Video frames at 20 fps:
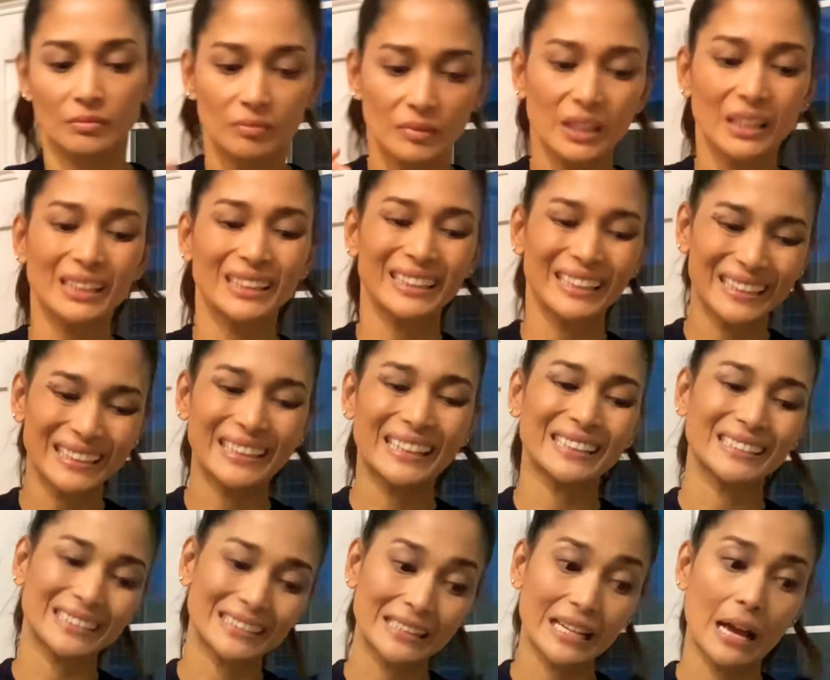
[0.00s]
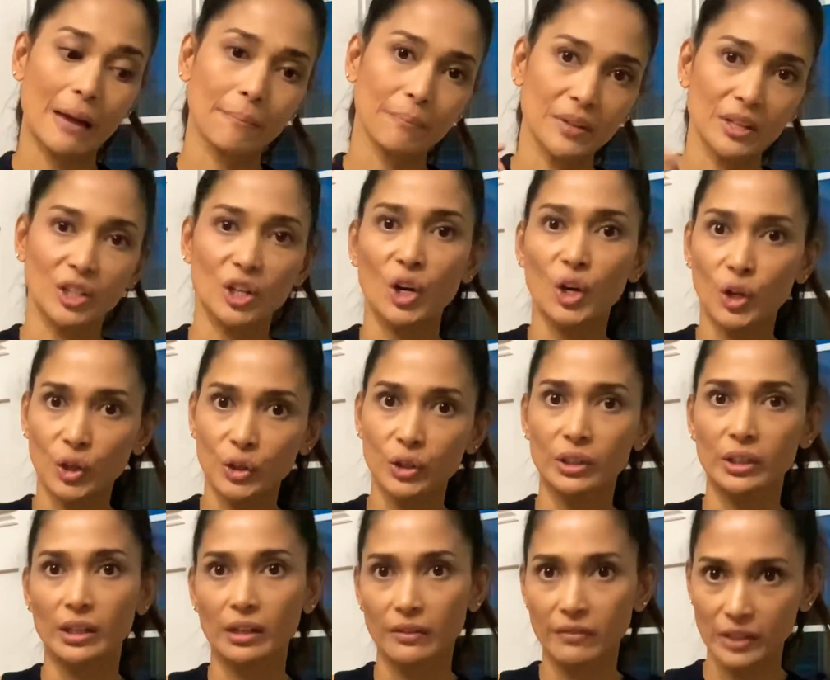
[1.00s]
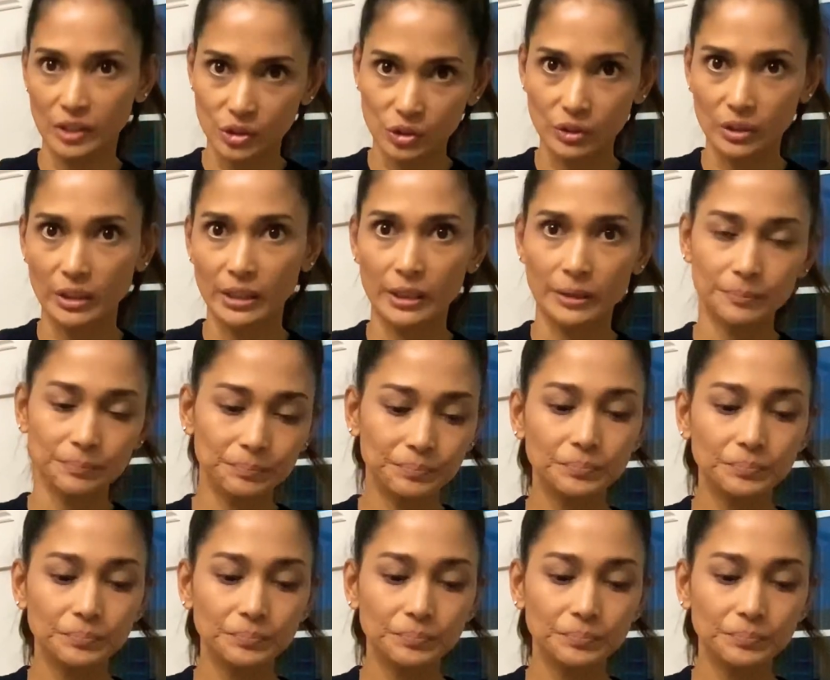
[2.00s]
it can get snappy and hurt eventually.